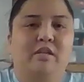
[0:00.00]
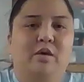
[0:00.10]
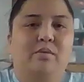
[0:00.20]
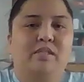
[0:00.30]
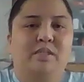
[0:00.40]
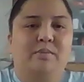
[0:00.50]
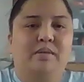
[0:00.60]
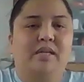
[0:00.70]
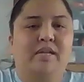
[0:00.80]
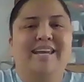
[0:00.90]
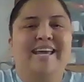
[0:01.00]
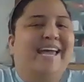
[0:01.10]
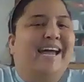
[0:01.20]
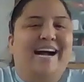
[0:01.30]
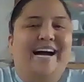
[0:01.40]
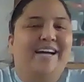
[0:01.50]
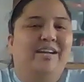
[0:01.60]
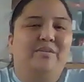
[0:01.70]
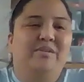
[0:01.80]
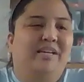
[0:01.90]
I go to whatever's the lowest,
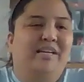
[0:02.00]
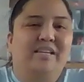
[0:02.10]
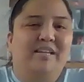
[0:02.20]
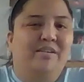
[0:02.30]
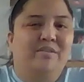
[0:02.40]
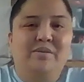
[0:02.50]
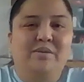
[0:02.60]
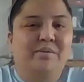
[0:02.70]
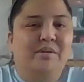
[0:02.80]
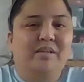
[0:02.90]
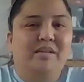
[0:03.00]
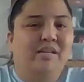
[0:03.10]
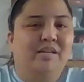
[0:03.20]
the lowest speed.